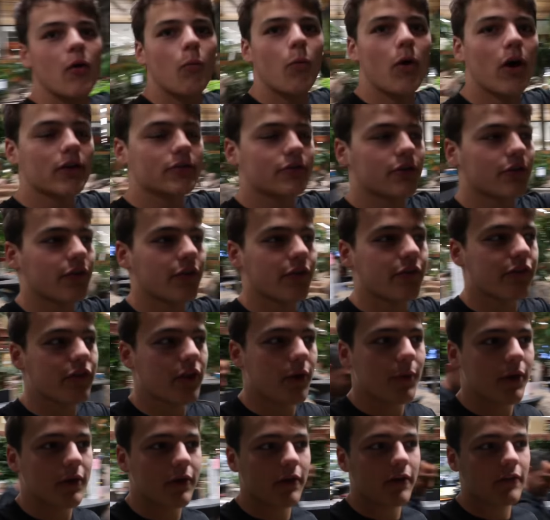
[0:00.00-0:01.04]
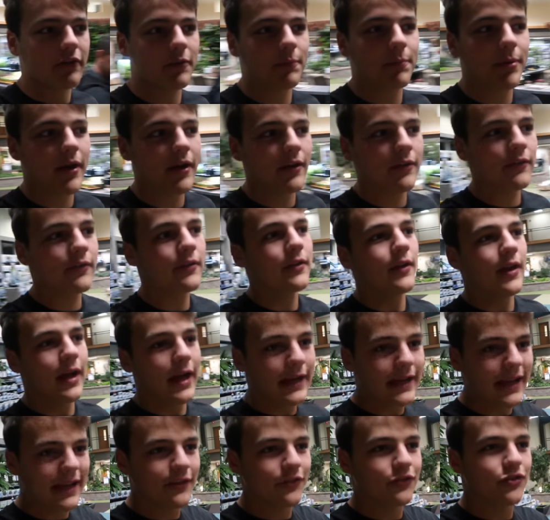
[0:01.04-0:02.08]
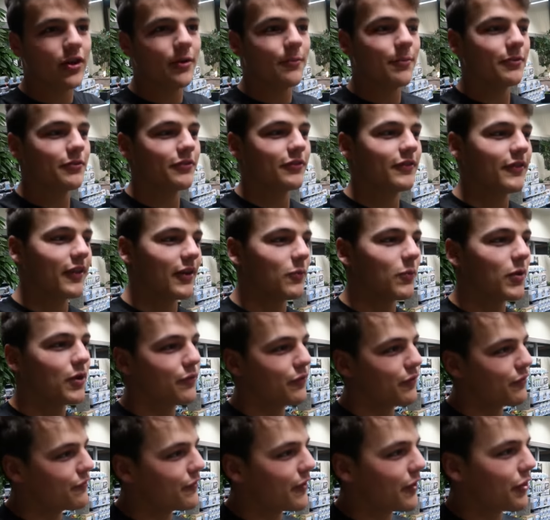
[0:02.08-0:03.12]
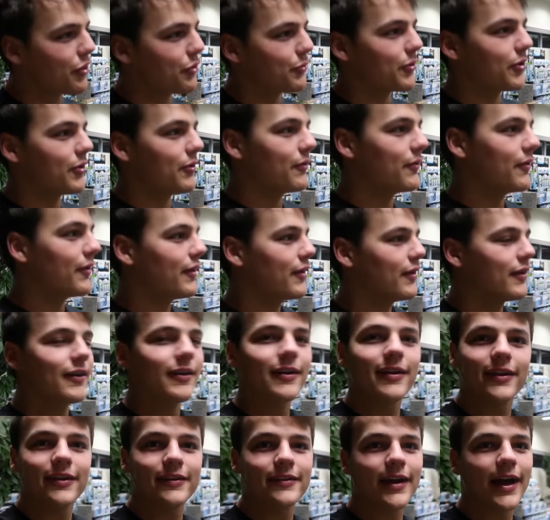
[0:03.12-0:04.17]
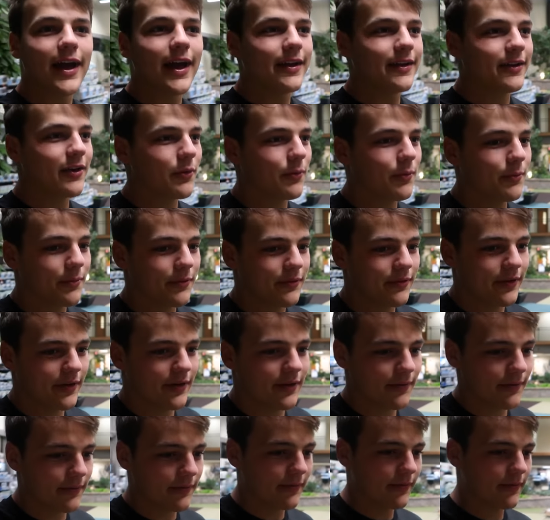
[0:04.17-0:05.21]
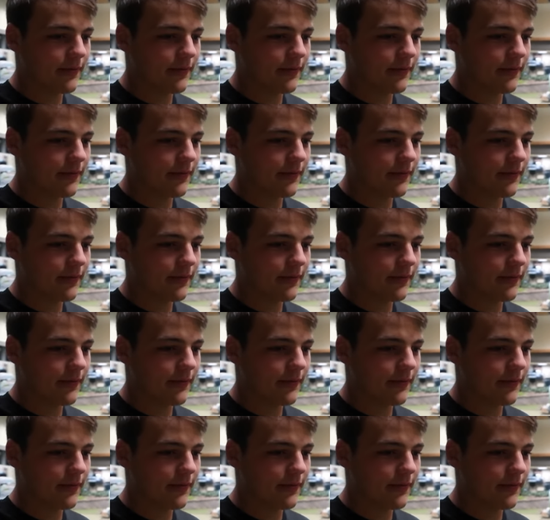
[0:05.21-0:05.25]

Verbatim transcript: walked on the snow across the pond. I got in trouble. She's like, what if you fell through? Could have died no one was here.